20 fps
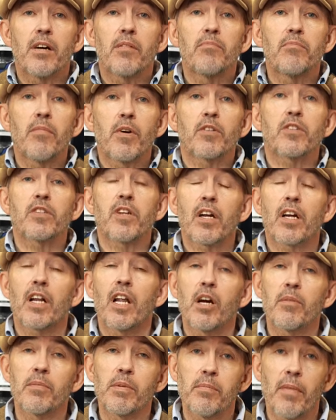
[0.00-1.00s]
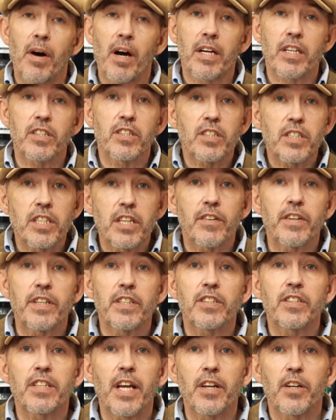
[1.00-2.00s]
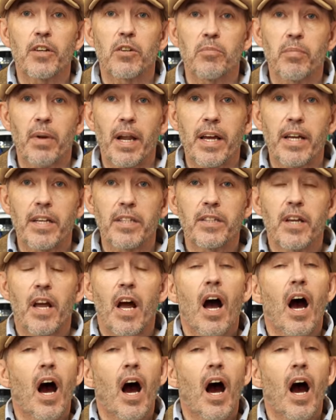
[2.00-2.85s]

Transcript: motorcycle helmet market, serious technical players.